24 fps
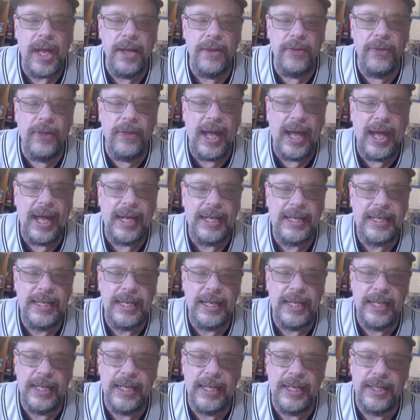that
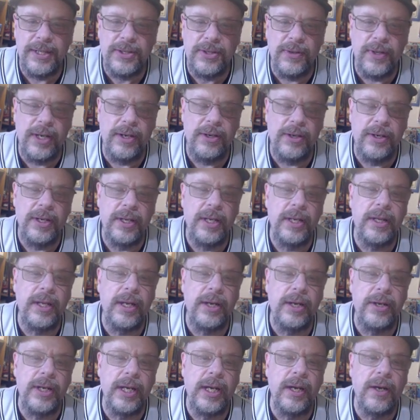uh, so there
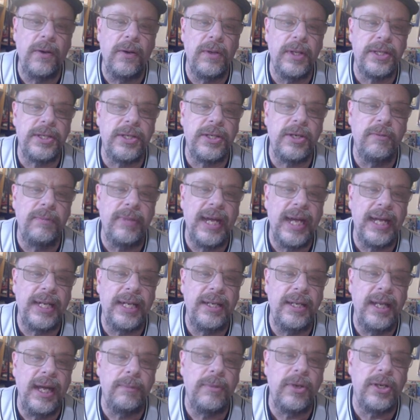there you go. Let's go back.
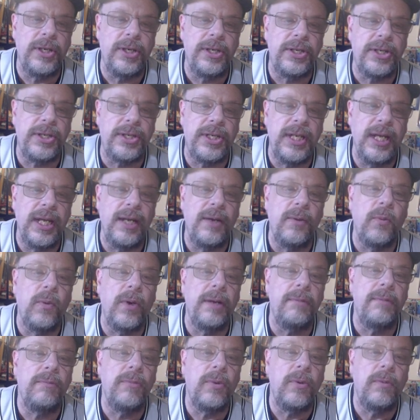I'm going to just take
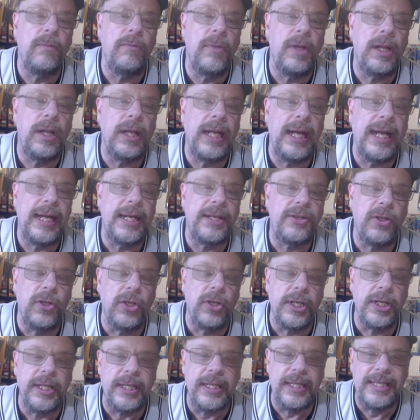one last
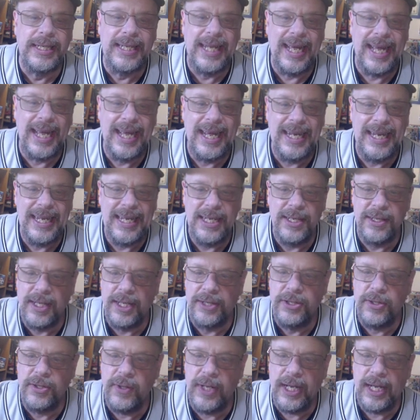look at the standings.
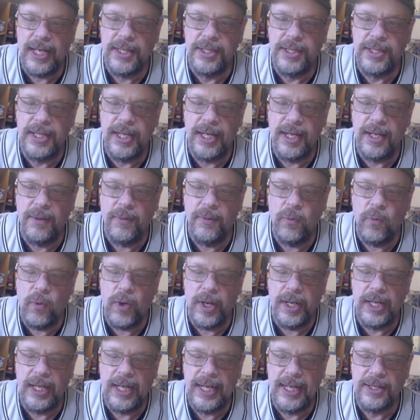Let you guys take a
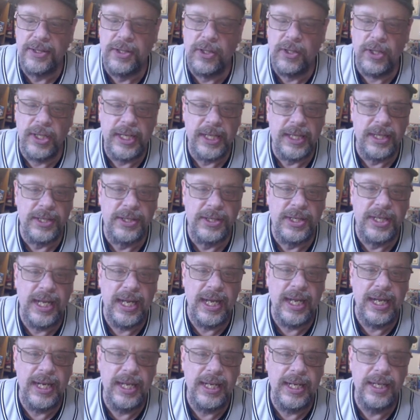one last look at the
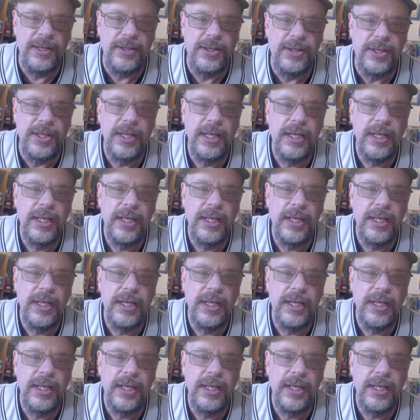standings.